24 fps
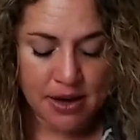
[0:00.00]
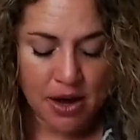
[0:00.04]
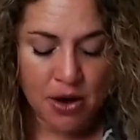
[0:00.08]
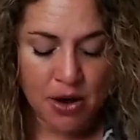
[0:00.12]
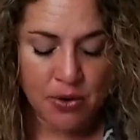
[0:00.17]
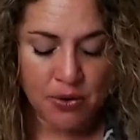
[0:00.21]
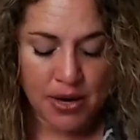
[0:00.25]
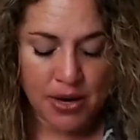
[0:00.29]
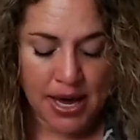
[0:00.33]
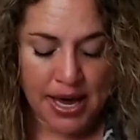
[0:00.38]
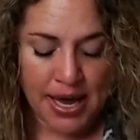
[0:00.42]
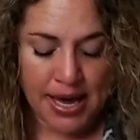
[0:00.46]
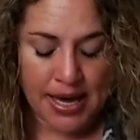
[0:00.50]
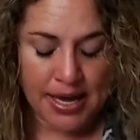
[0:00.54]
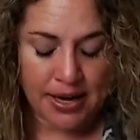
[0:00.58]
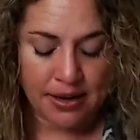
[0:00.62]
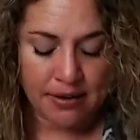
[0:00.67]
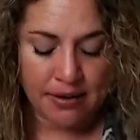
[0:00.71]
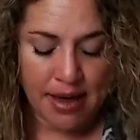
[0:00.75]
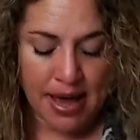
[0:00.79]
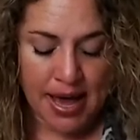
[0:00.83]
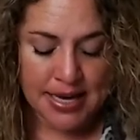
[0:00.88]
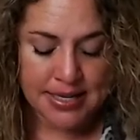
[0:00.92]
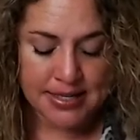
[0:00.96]

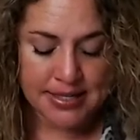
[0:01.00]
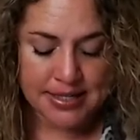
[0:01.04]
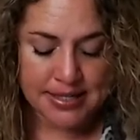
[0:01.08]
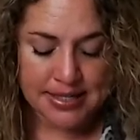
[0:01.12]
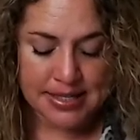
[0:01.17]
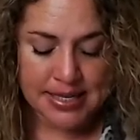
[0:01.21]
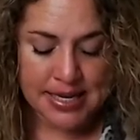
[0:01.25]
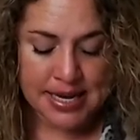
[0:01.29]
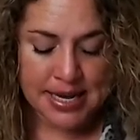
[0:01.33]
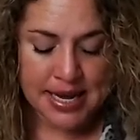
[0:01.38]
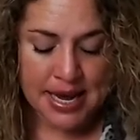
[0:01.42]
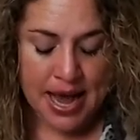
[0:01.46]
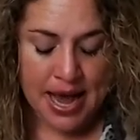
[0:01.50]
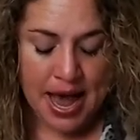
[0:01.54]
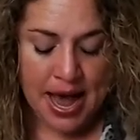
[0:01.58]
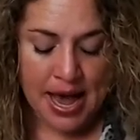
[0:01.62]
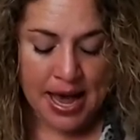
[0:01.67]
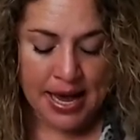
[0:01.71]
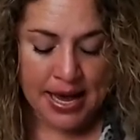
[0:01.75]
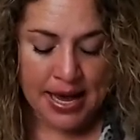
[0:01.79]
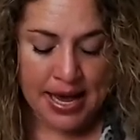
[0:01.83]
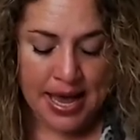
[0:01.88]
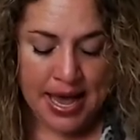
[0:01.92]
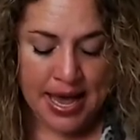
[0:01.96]
Okay, S T
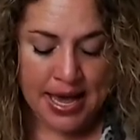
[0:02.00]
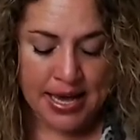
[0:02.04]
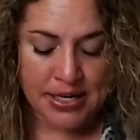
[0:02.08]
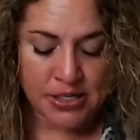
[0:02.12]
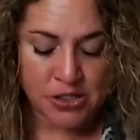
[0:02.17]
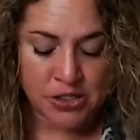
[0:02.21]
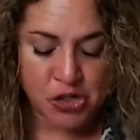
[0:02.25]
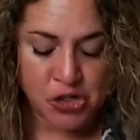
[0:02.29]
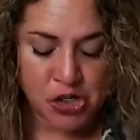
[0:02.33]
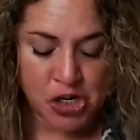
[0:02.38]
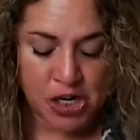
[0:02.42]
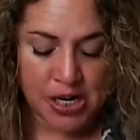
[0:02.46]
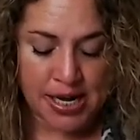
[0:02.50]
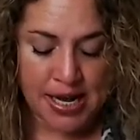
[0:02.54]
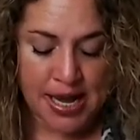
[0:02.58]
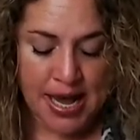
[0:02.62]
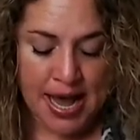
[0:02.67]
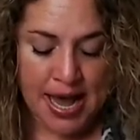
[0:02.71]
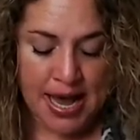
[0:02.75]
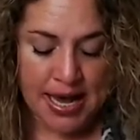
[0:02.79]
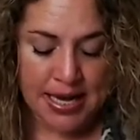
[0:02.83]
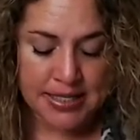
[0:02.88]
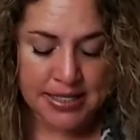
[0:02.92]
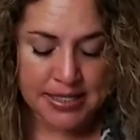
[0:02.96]
I N G
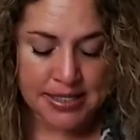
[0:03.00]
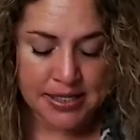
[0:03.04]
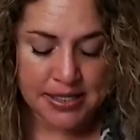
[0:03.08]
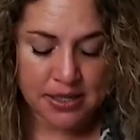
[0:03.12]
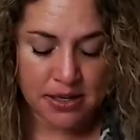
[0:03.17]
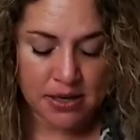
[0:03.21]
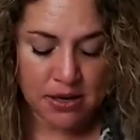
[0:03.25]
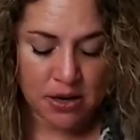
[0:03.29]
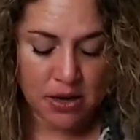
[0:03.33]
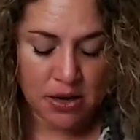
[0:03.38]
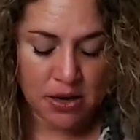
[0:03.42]
S.